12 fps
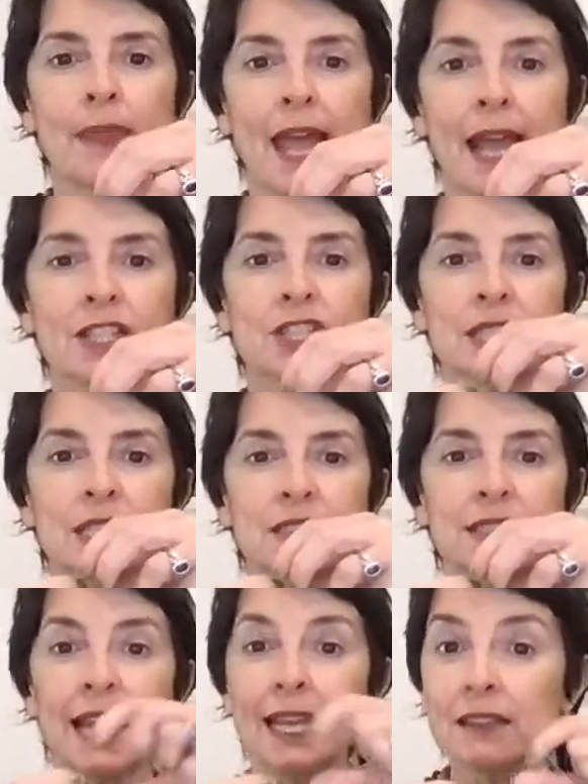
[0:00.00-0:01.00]
actually
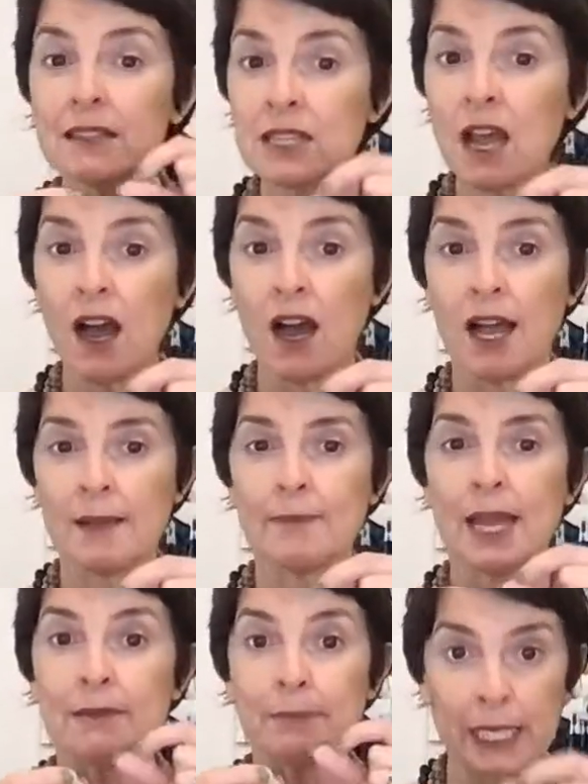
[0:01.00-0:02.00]
take the time
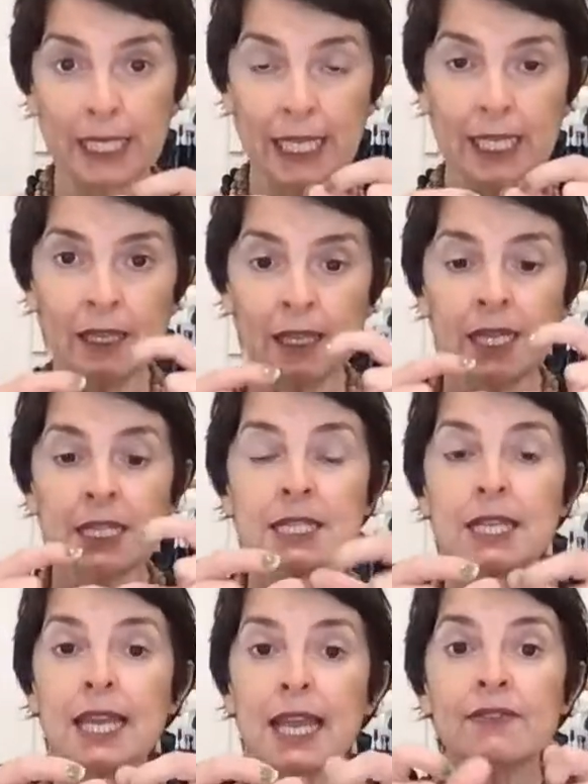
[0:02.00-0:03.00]
and money
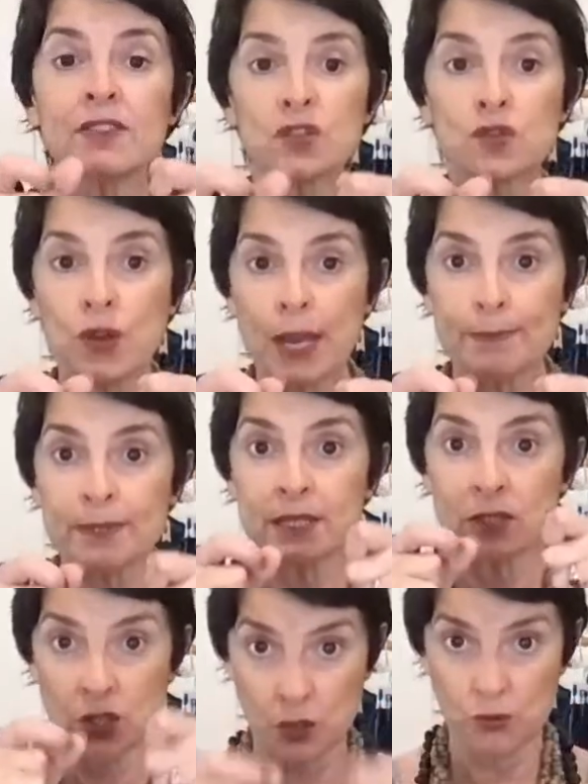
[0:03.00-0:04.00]
to get the straps
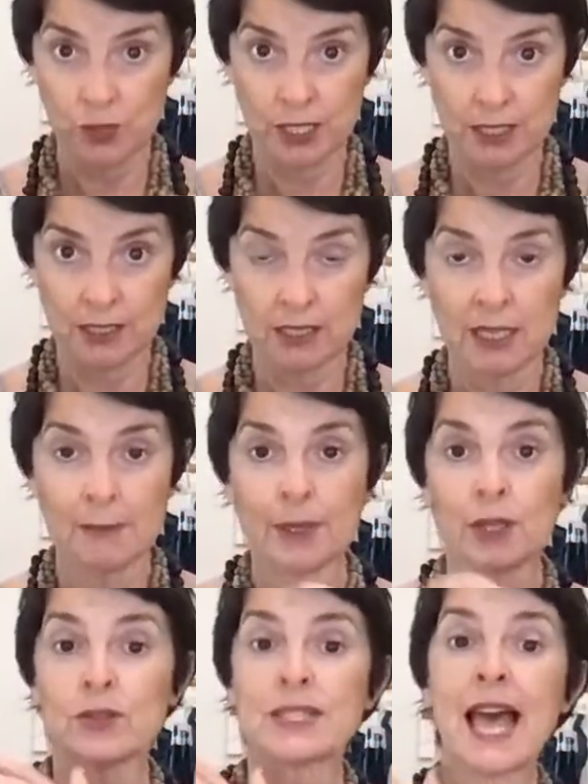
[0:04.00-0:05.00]
shortened,
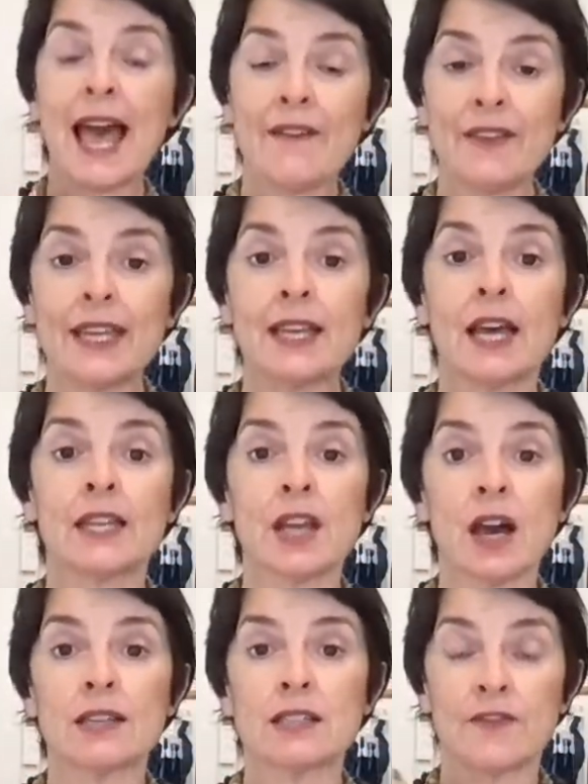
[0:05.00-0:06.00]
because having a
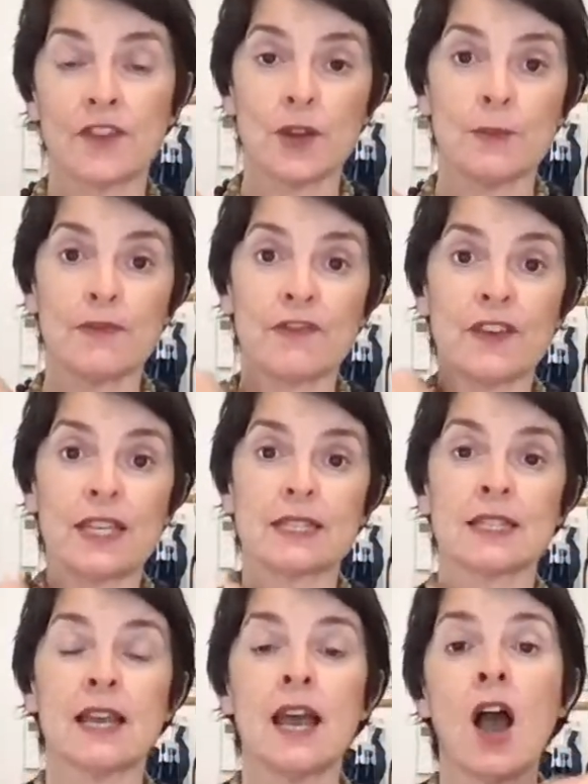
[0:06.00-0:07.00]
nice firm
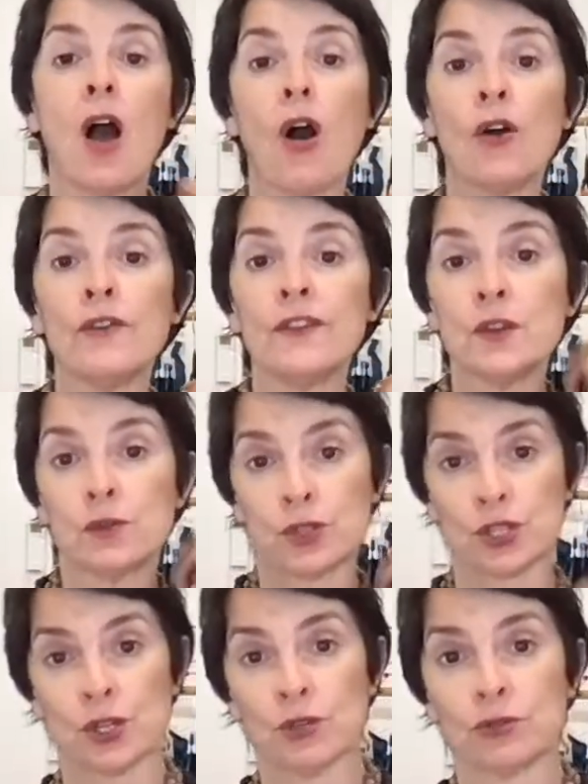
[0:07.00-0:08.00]
fit over your
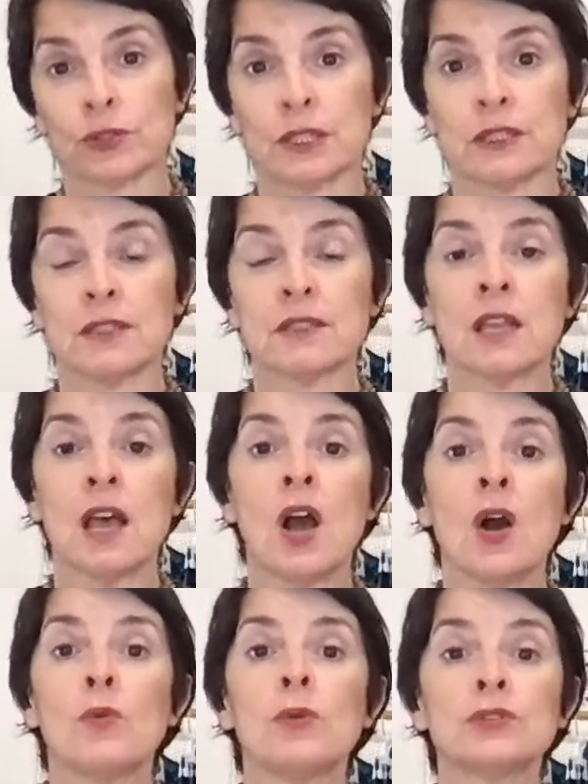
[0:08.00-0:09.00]
shoulders
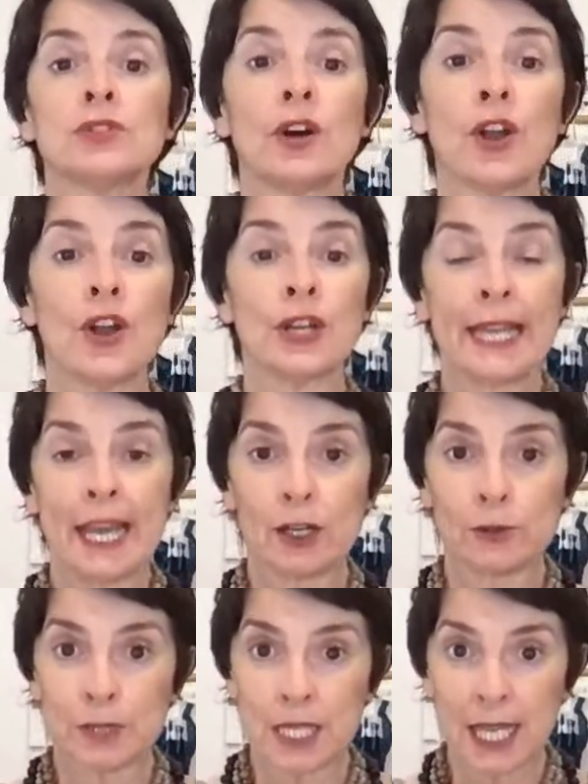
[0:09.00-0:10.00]
will not only
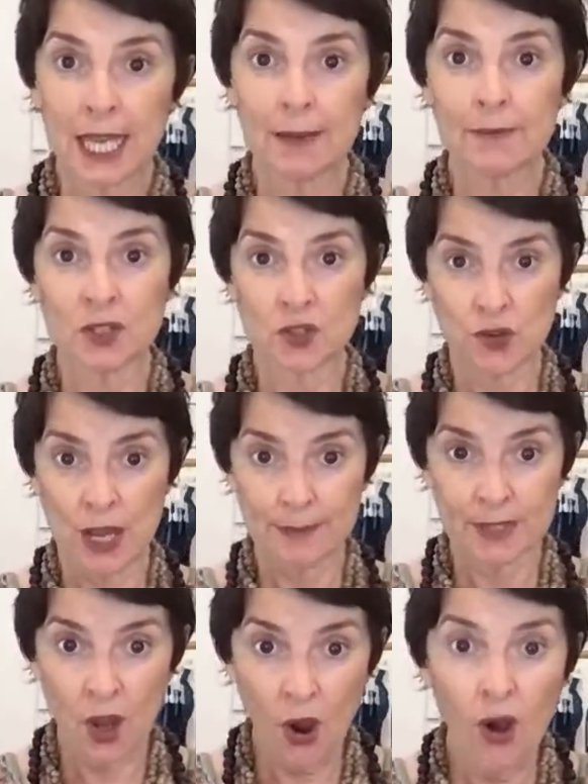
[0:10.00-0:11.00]
help to keep the
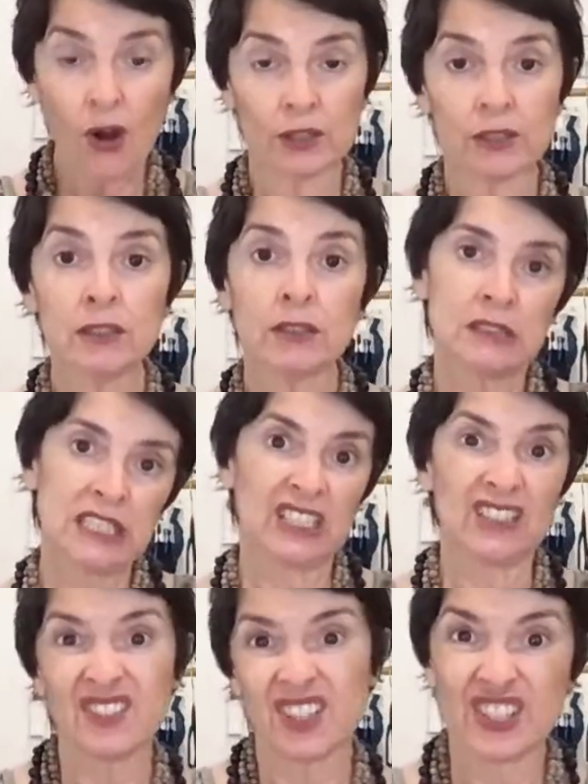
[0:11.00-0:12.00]
straps on,
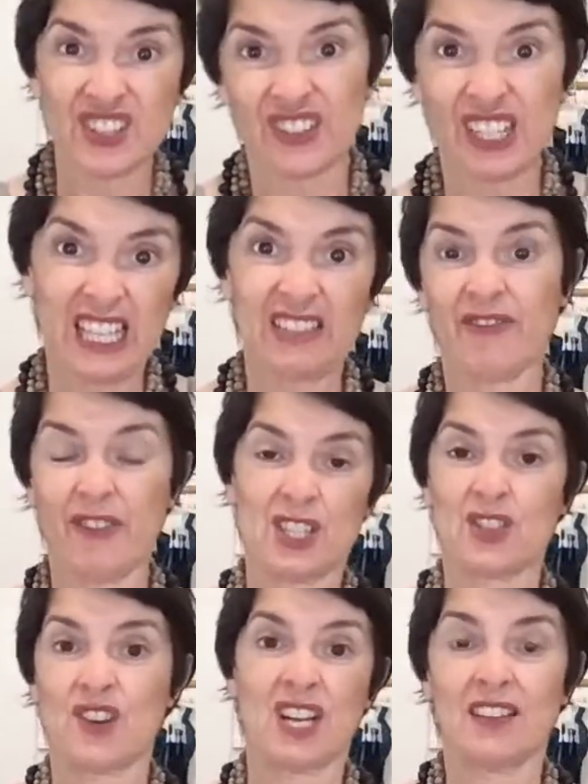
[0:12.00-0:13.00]
so you don't get
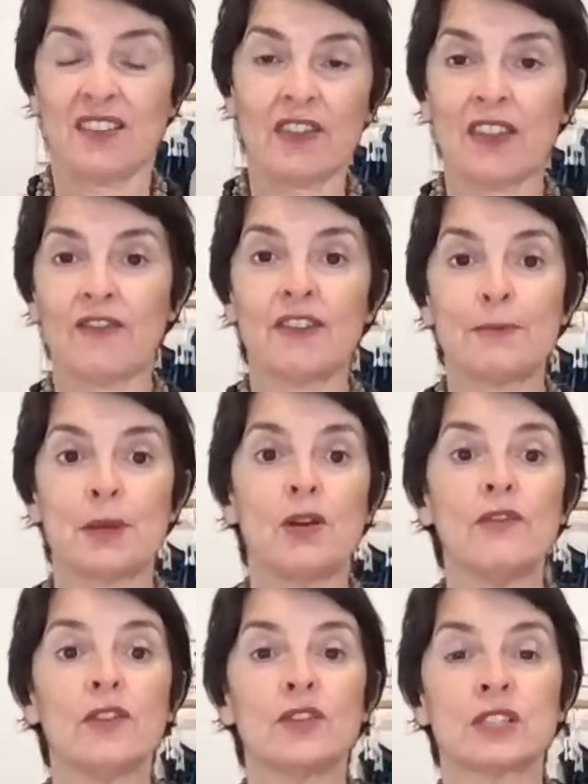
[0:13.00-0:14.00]
frustrated that they're flipping
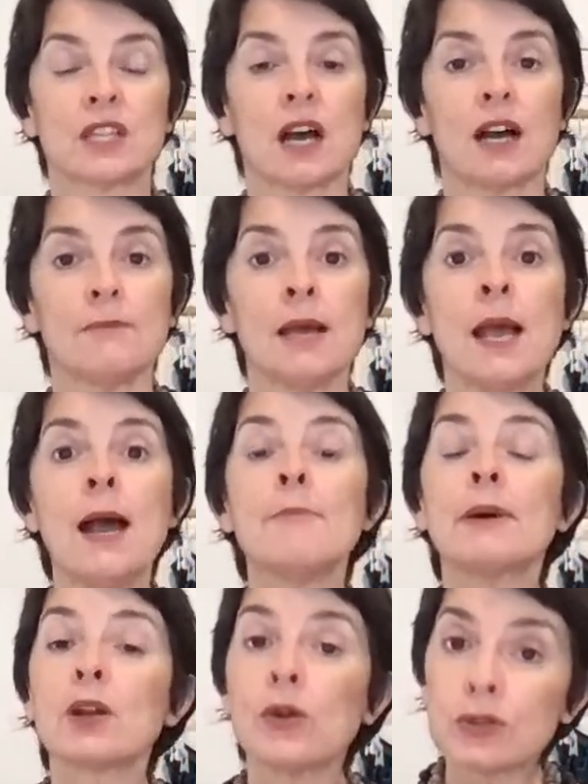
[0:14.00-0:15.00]
off all the time,
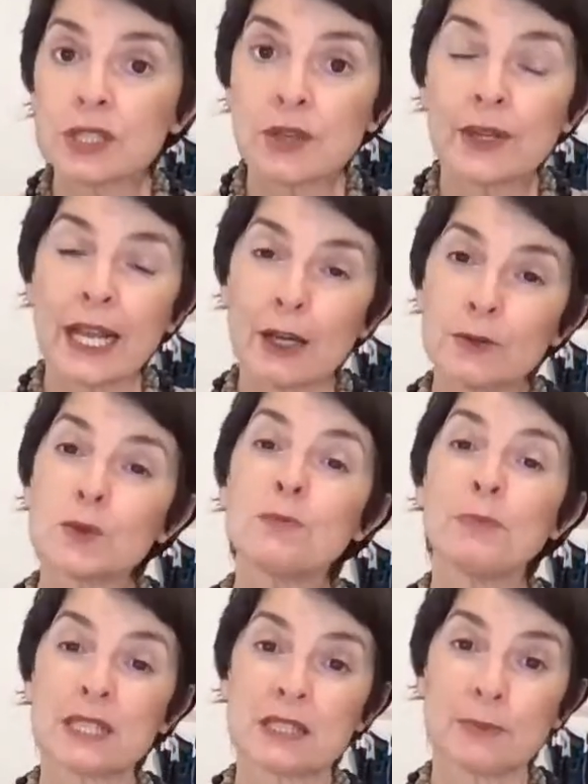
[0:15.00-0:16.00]
but also it helps
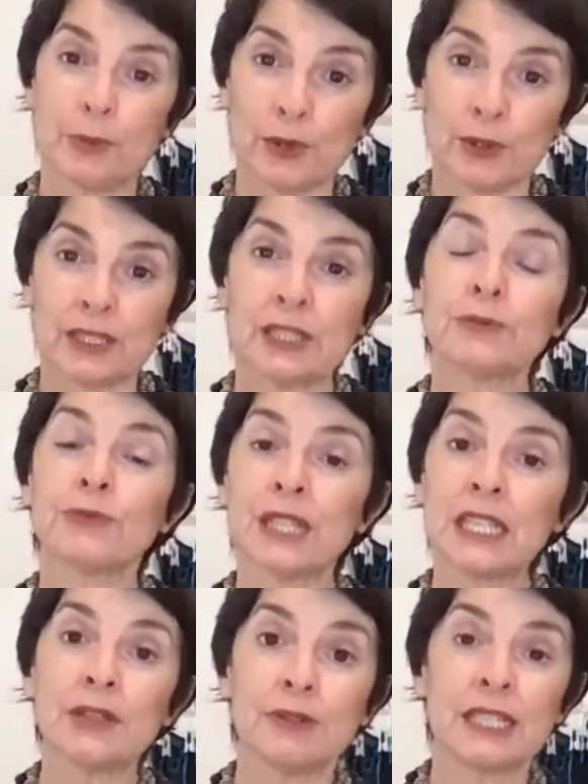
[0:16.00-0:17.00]
with bust support. It
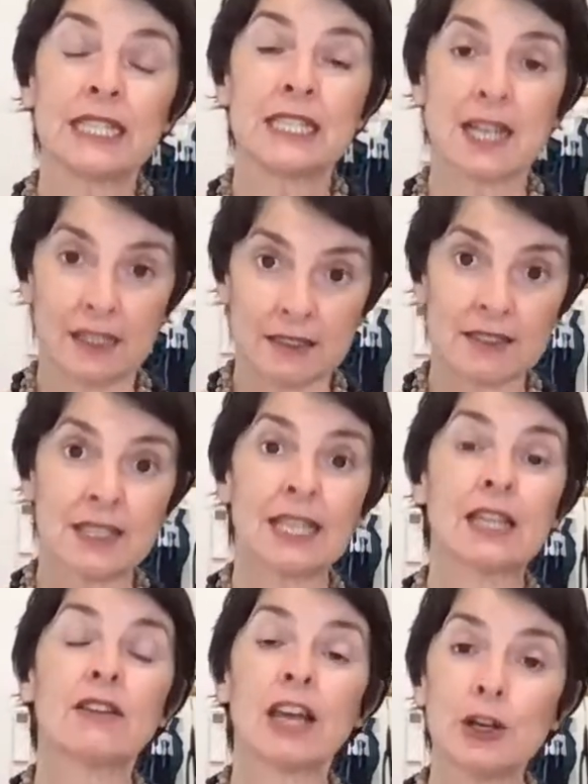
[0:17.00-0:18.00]
really, really does.
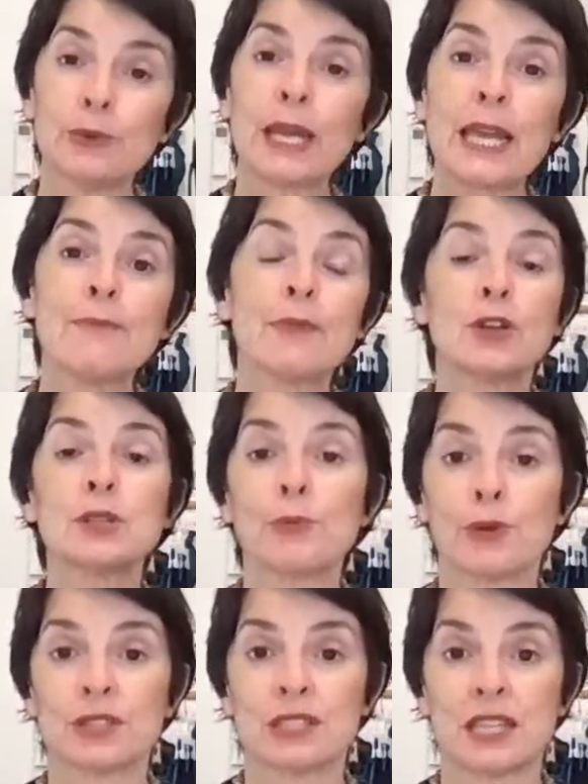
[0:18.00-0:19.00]
It'll help keep those
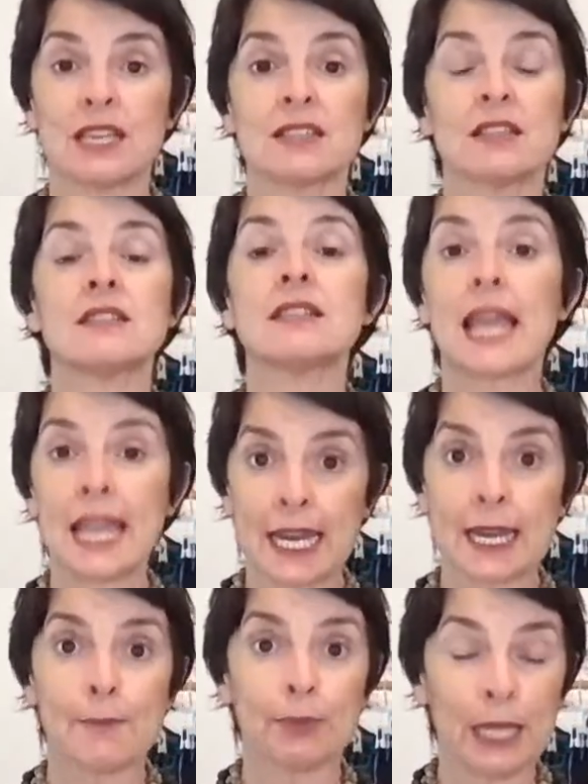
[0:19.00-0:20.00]
prostheses
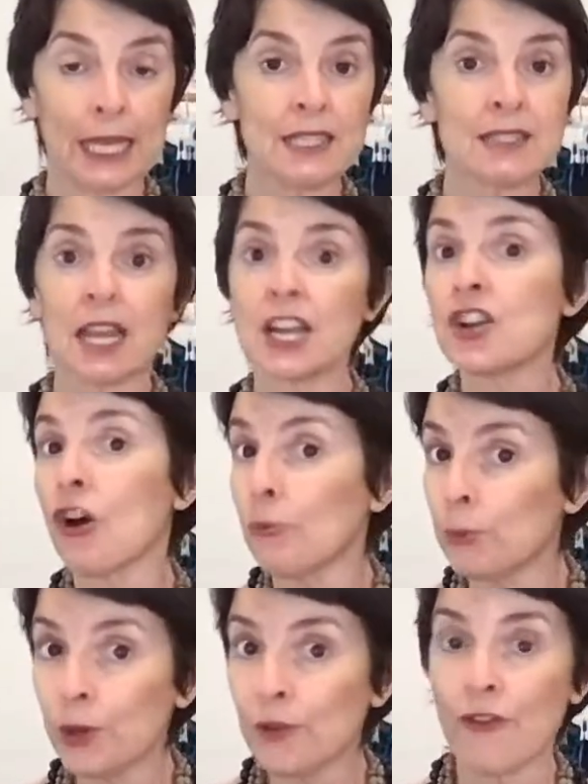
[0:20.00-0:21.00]
in place and
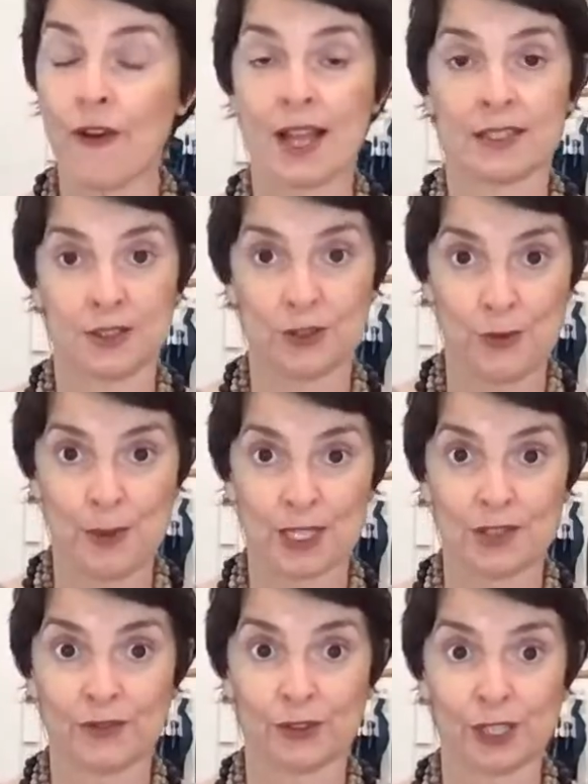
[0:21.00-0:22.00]
not move around so
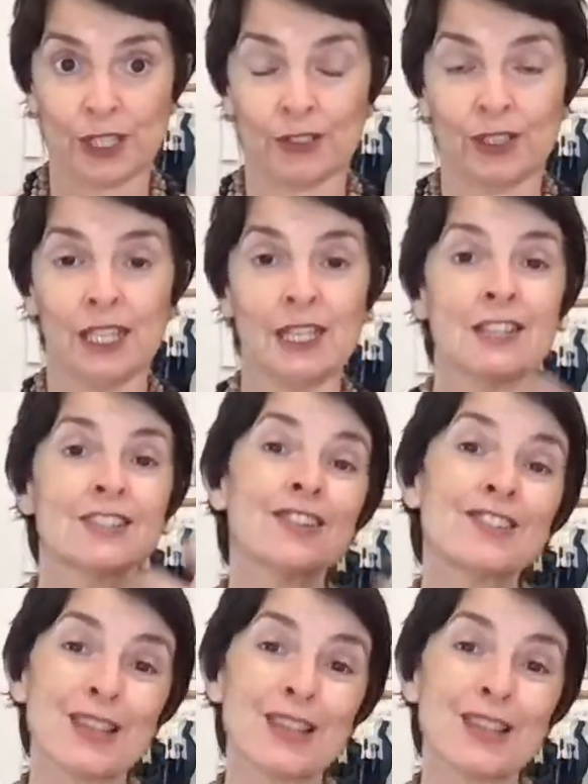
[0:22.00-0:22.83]
much for you. So